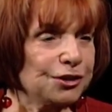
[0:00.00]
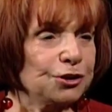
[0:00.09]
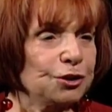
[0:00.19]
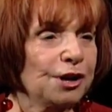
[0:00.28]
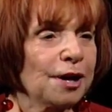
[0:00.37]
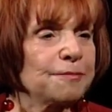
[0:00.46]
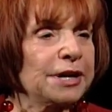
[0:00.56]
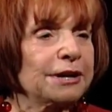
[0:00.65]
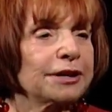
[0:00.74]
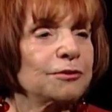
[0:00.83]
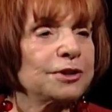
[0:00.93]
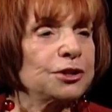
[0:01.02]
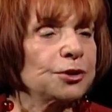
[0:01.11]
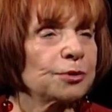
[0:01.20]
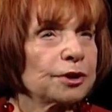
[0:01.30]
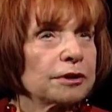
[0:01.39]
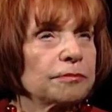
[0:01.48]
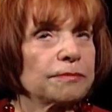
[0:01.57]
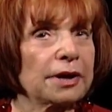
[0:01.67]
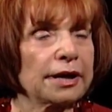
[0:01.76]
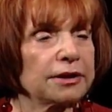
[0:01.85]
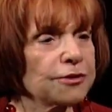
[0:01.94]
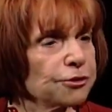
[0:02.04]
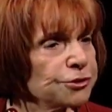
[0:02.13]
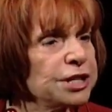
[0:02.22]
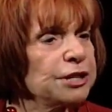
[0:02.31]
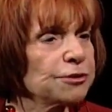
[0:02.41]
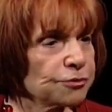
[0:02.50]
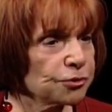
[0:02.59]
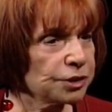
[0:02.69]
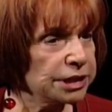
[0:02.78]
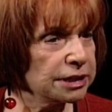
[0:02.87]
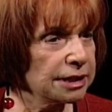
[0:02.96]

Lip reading: So you got married when you were 13 or 14.